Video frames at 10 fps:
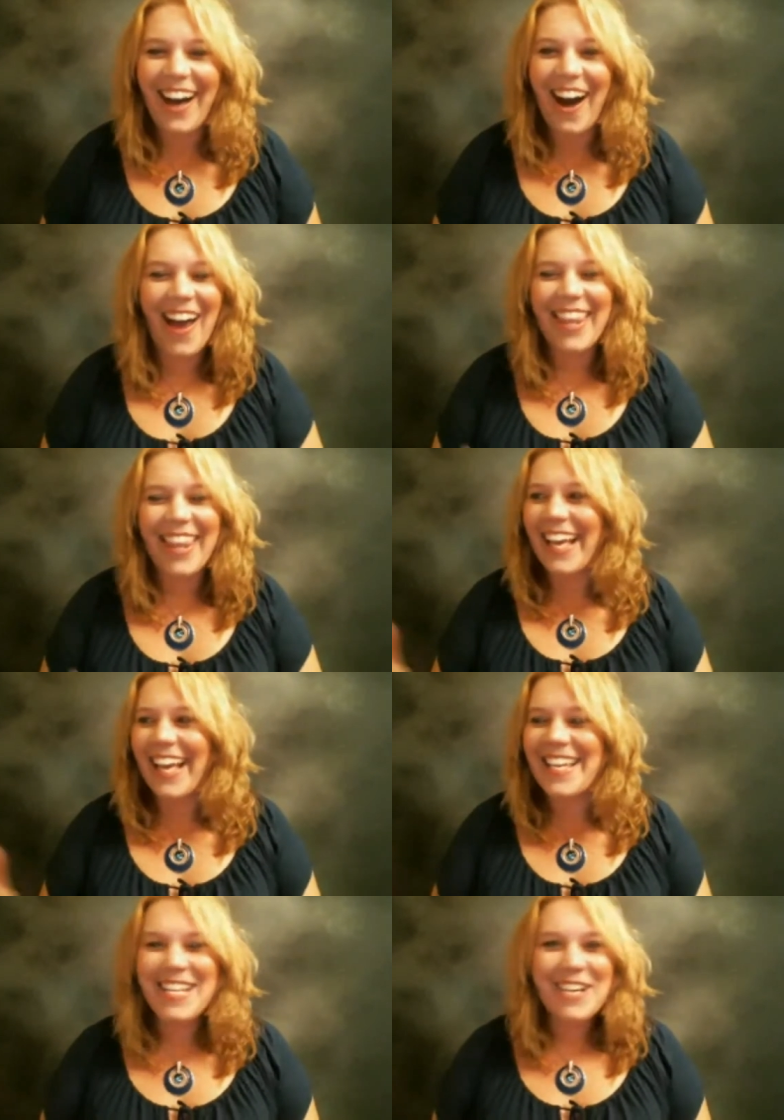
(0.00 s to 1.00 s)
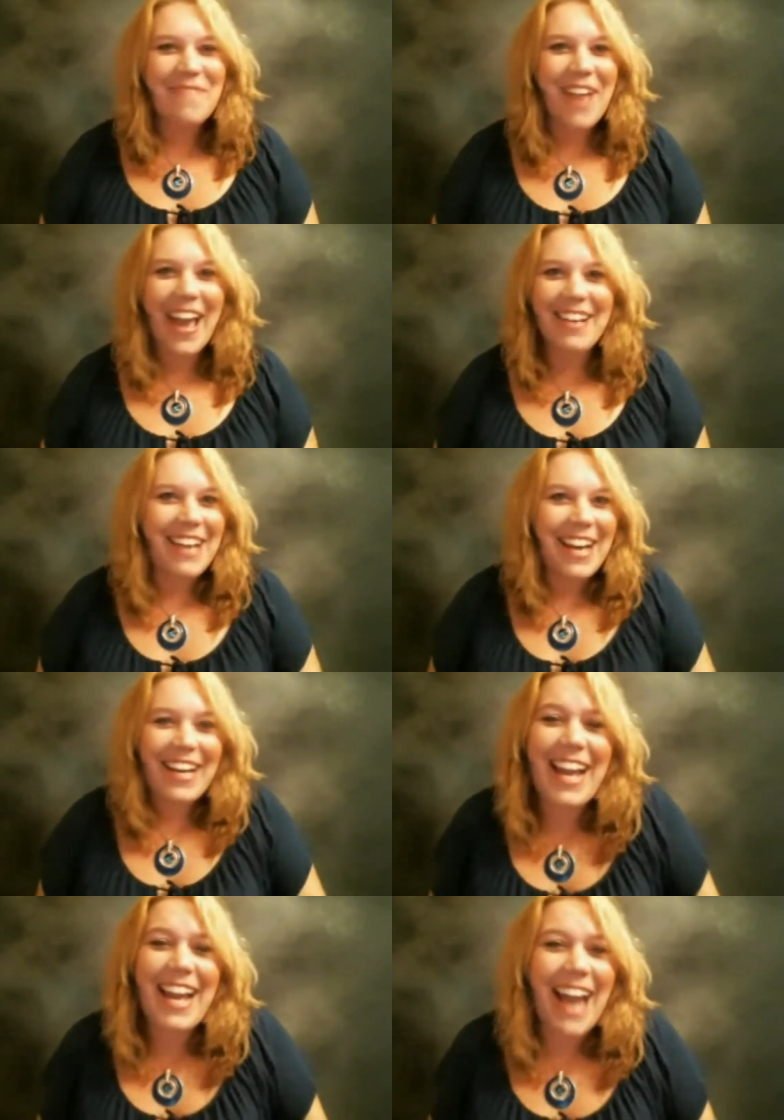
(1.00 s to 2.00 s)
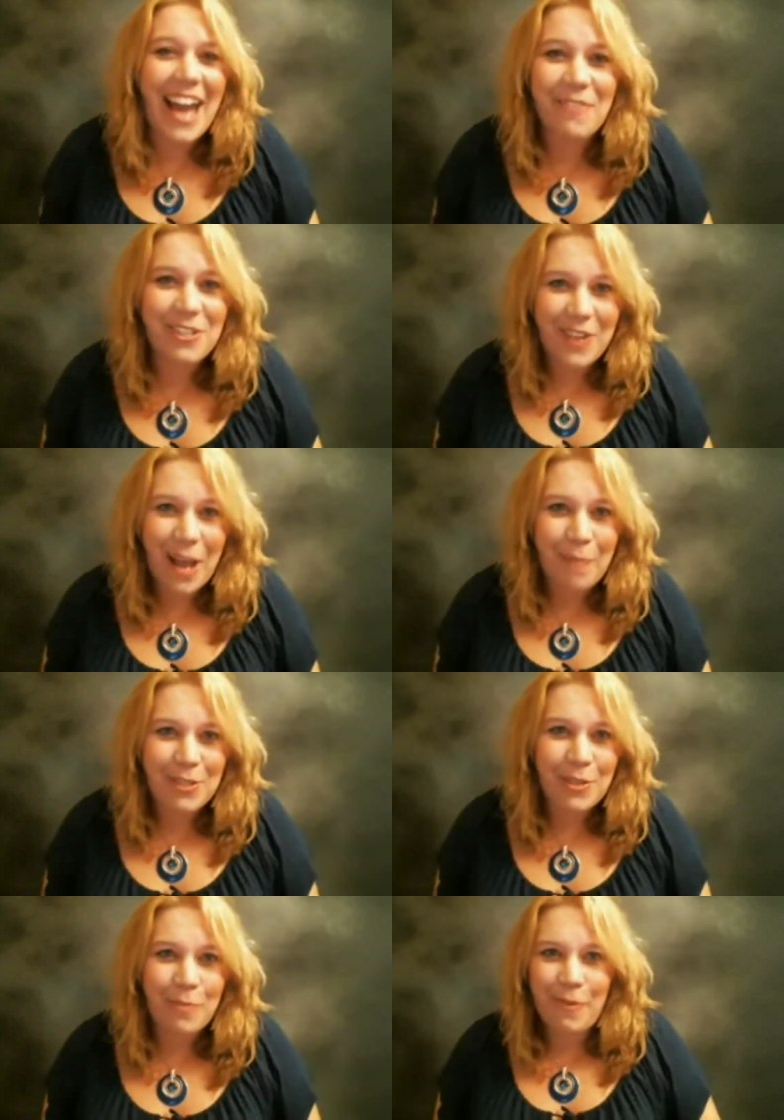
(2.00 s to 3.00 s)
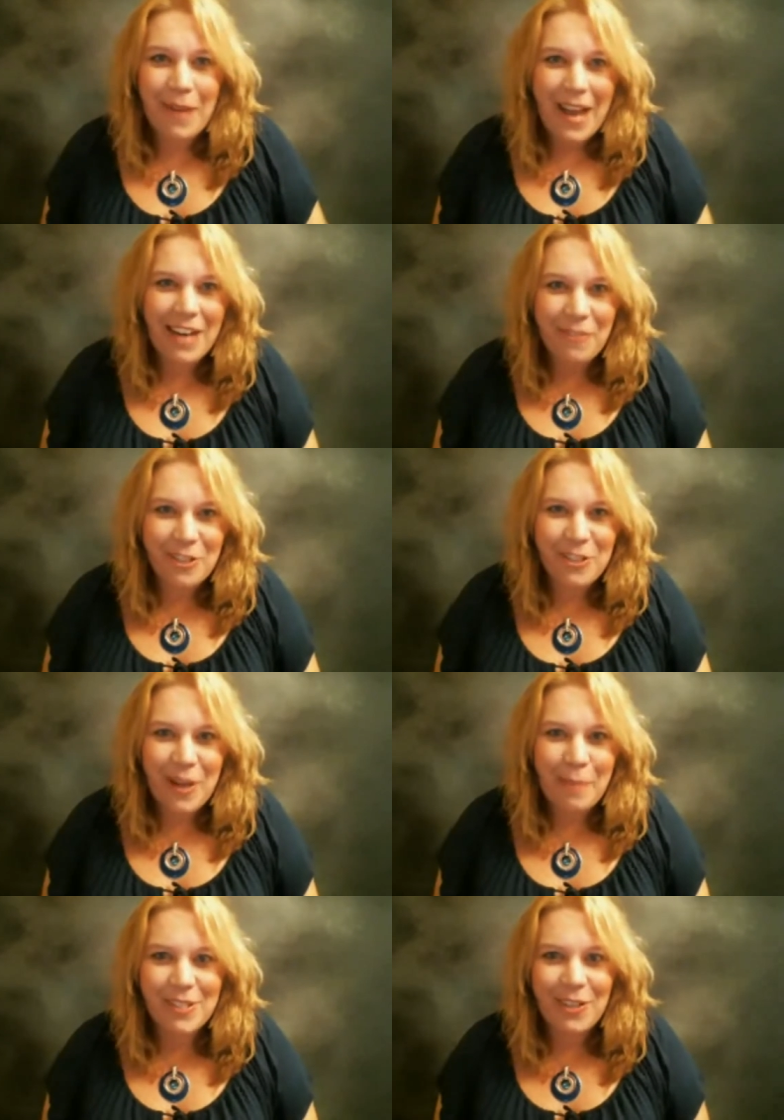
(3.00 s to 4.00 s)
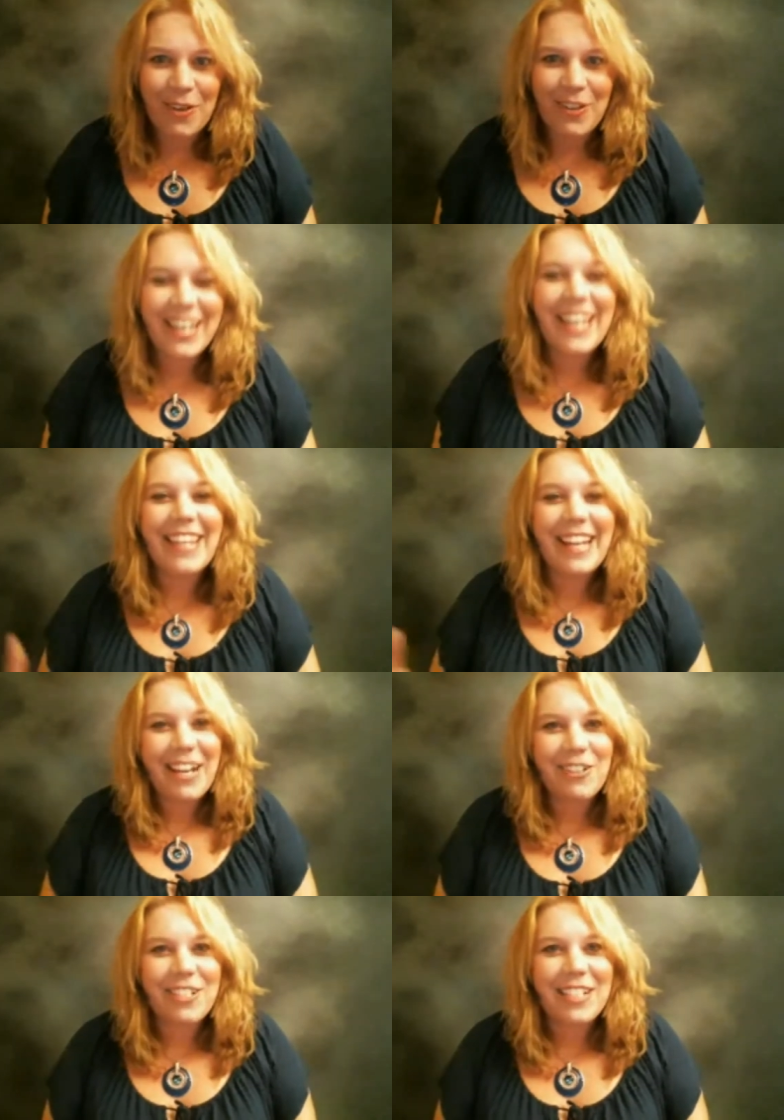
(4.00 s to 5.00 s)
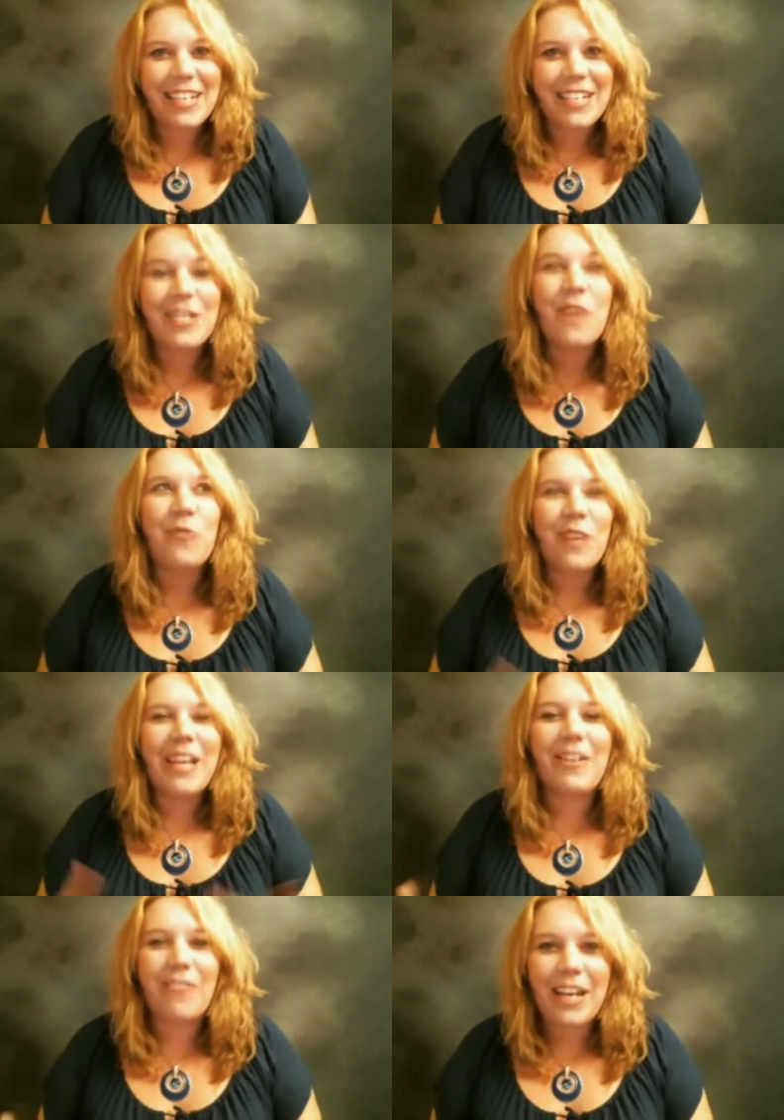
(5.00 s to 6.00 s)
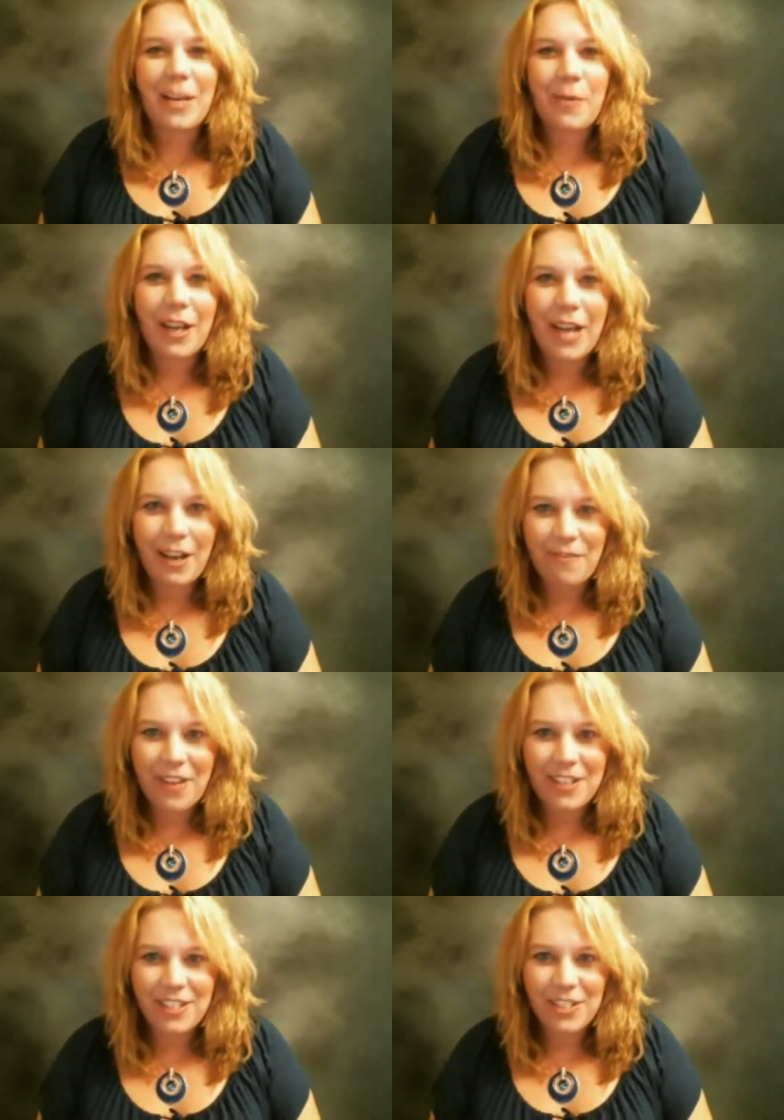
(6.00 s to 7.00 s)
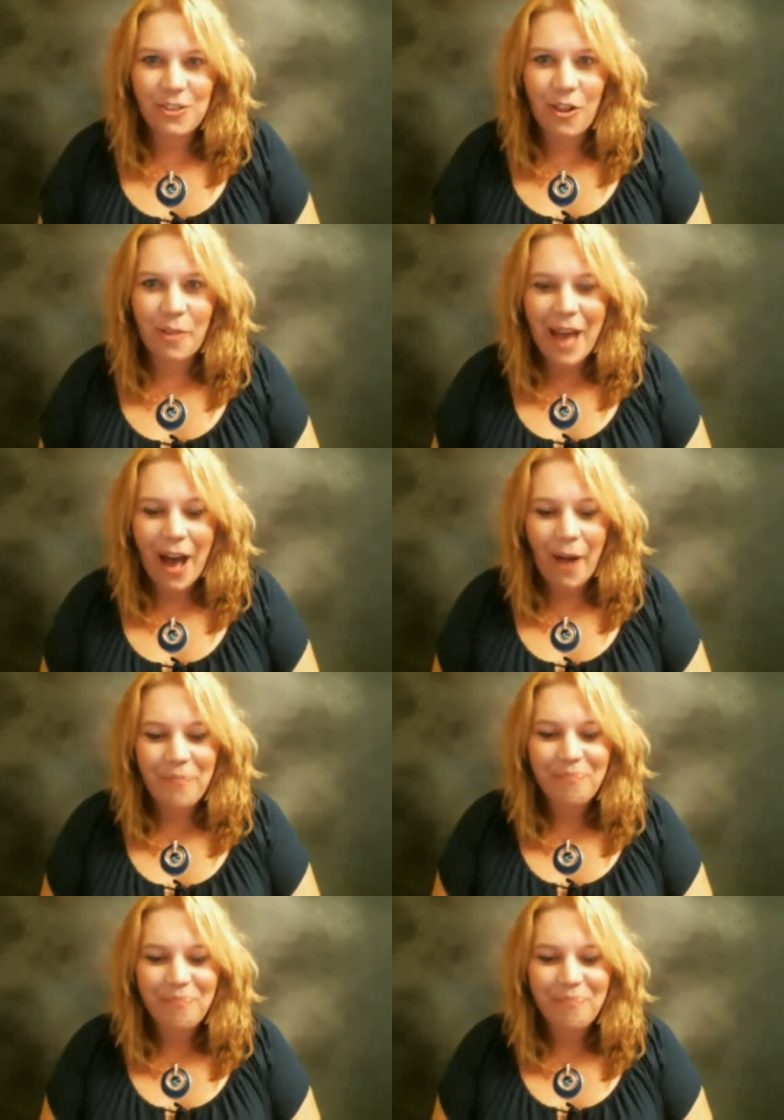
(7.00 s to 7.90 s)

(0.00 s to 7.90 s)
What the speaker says: on like my kind of anniversary episode before my anniversary episode that here she is reiterating what Confessions is all about.